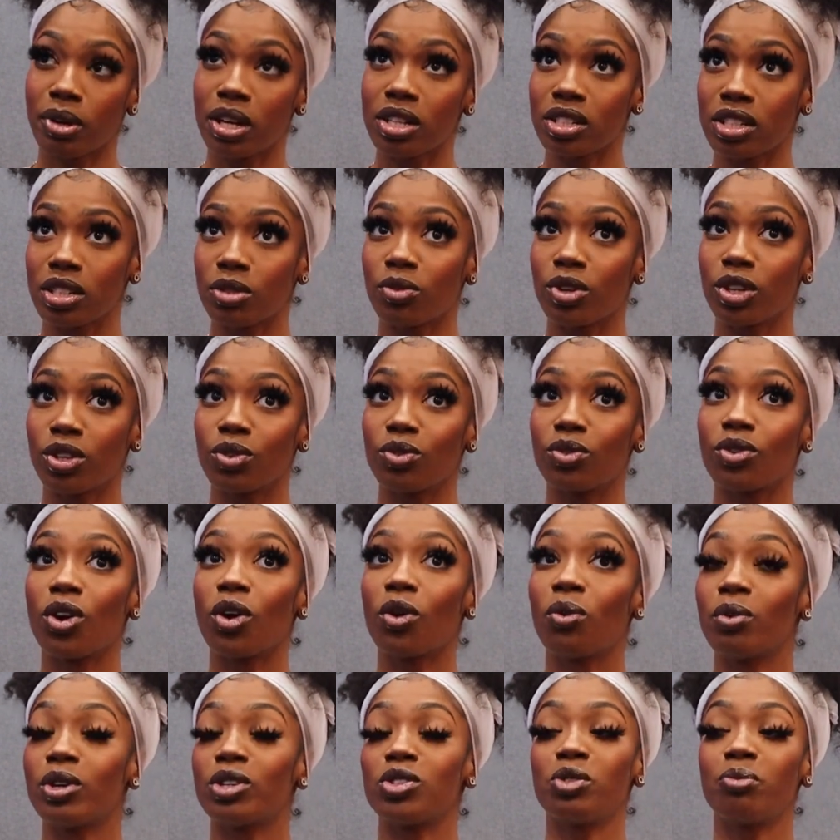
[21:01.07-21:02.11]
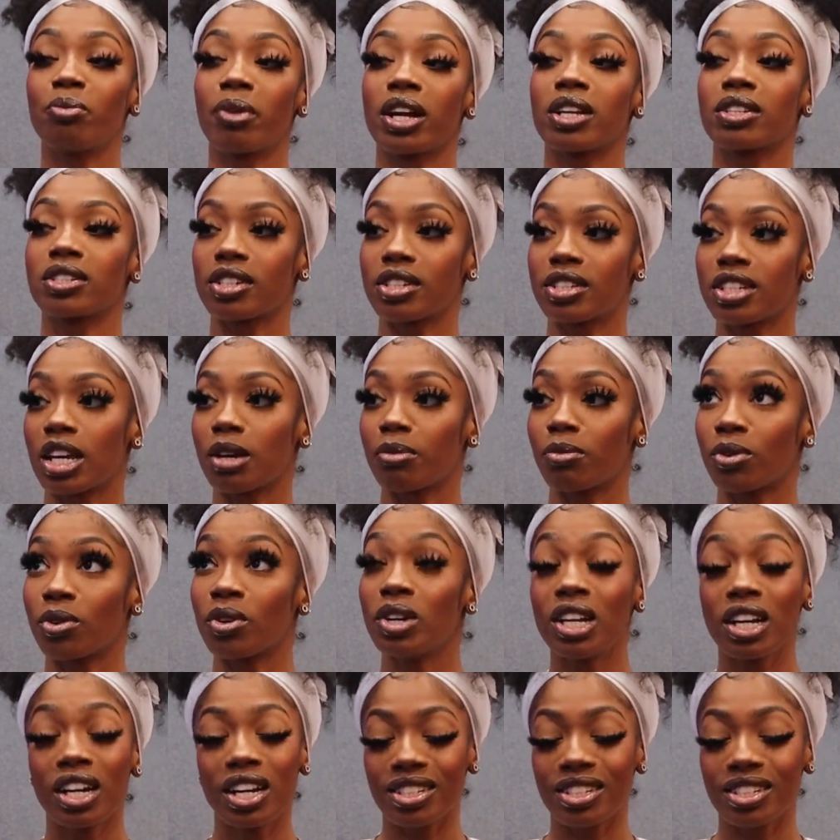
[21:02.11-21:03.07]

especially when you know what you bring to the table.